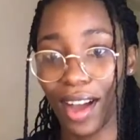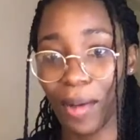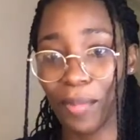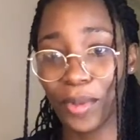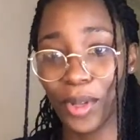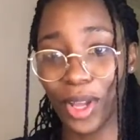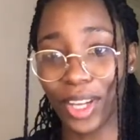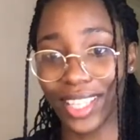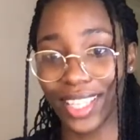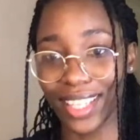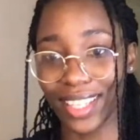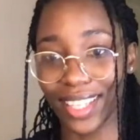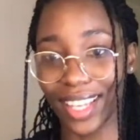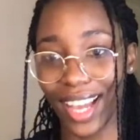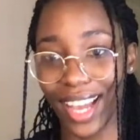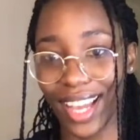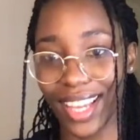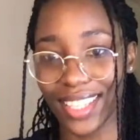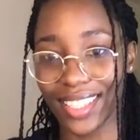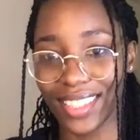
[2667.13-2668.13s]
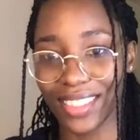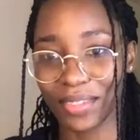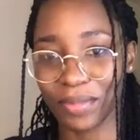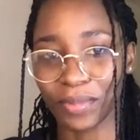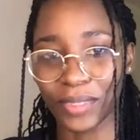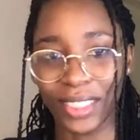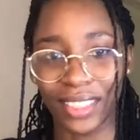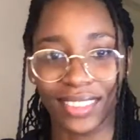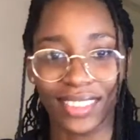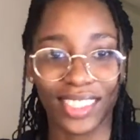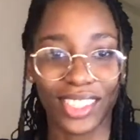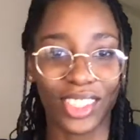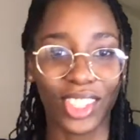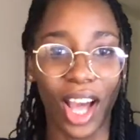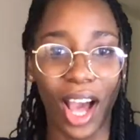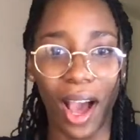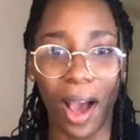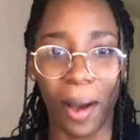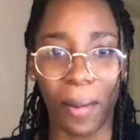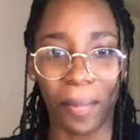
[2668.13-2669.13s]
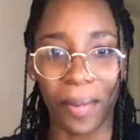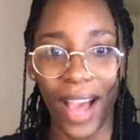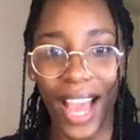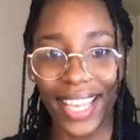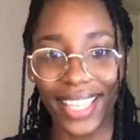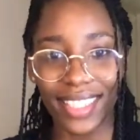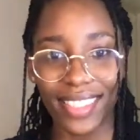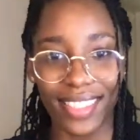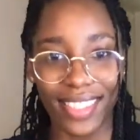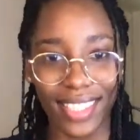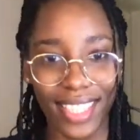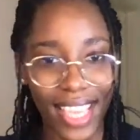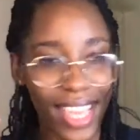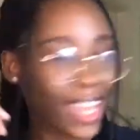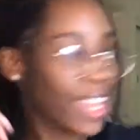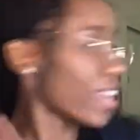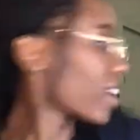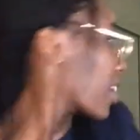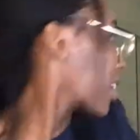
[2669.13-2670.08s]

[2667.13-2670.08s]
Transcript: looking, guys. Stop. I can see.